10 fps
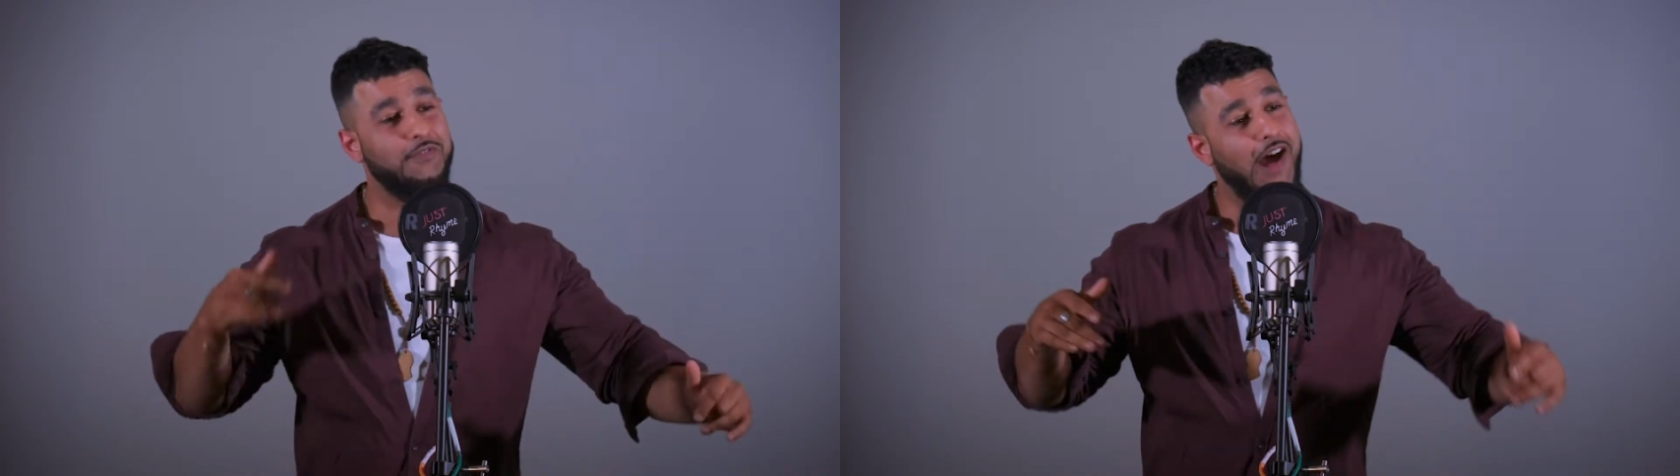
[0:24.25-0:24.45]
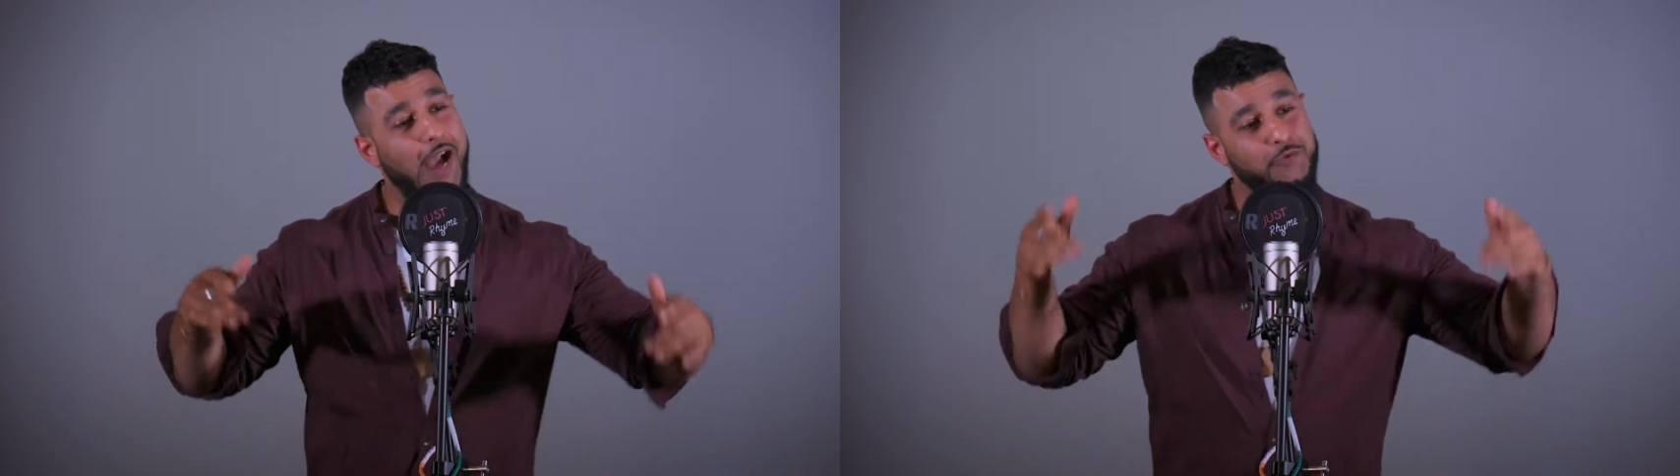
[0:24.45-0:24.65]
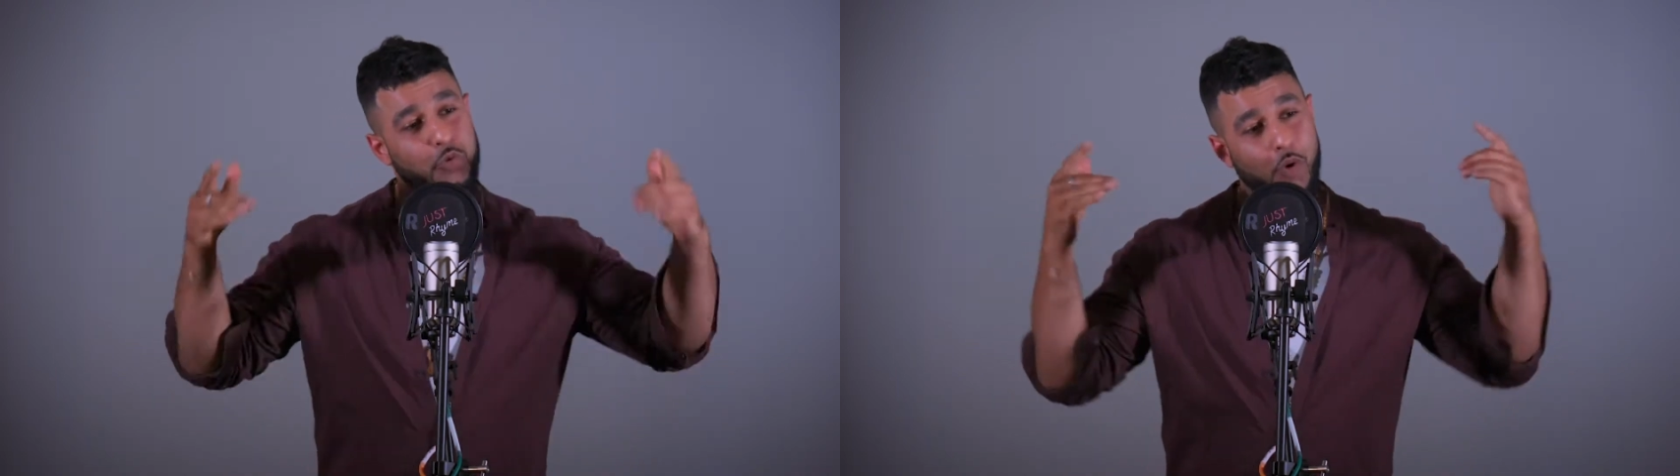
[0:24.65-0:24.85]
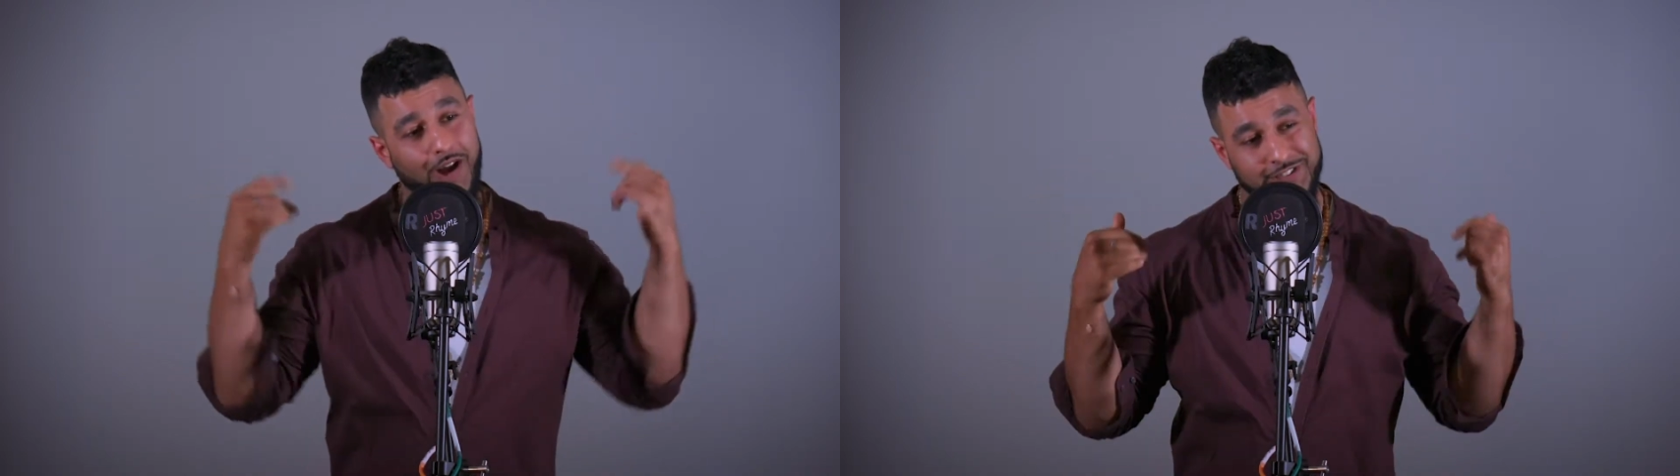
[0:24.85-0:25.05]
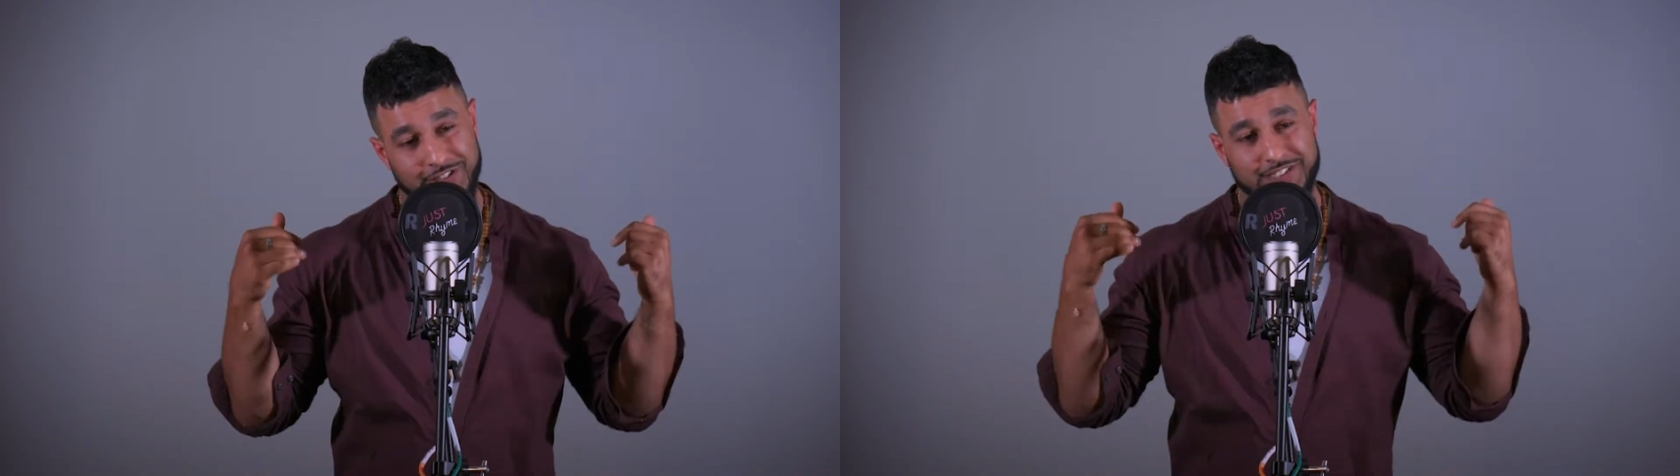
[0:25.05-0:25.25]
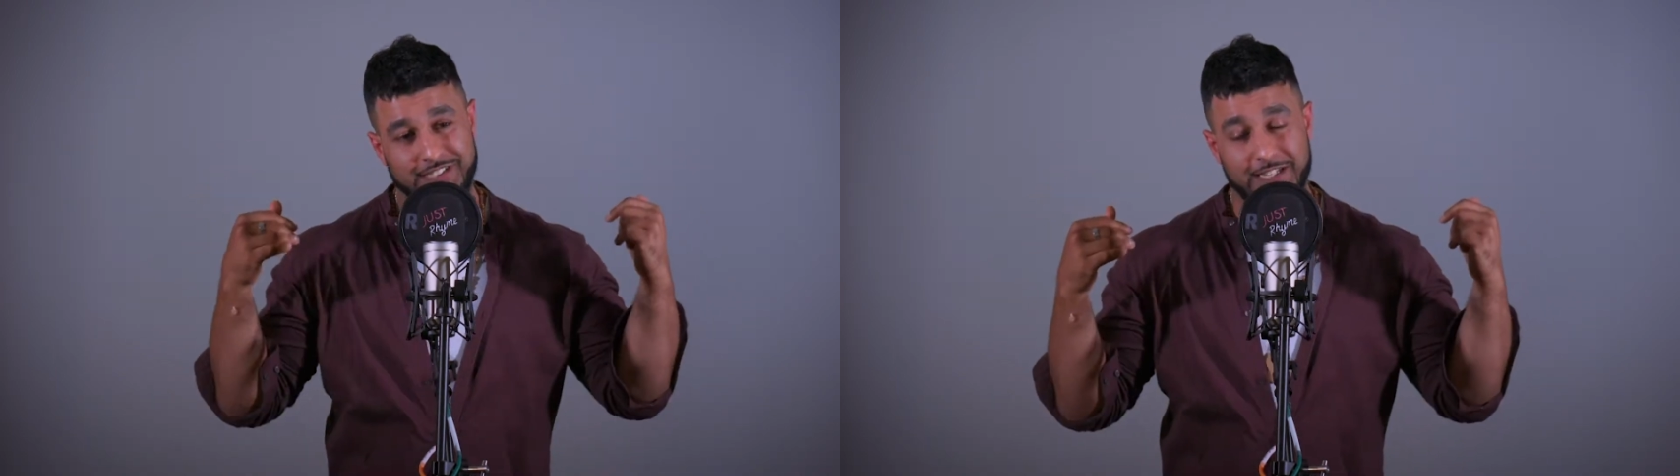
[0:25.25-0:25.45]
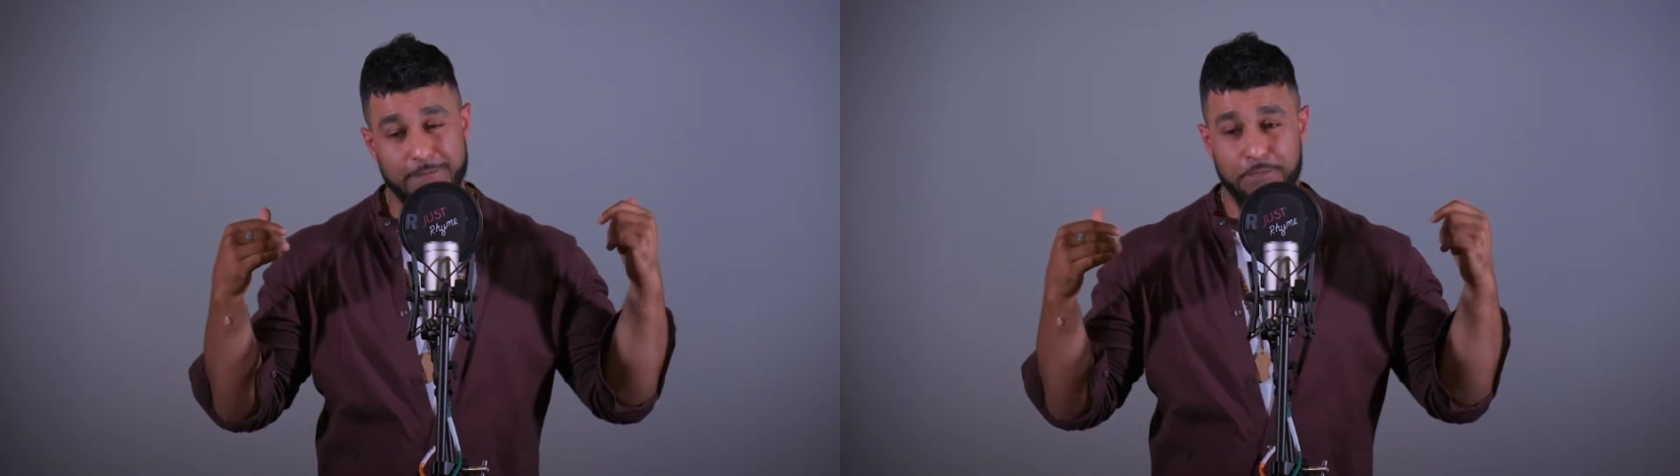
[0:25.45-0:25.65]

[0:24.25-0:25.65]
vibe to what I just did.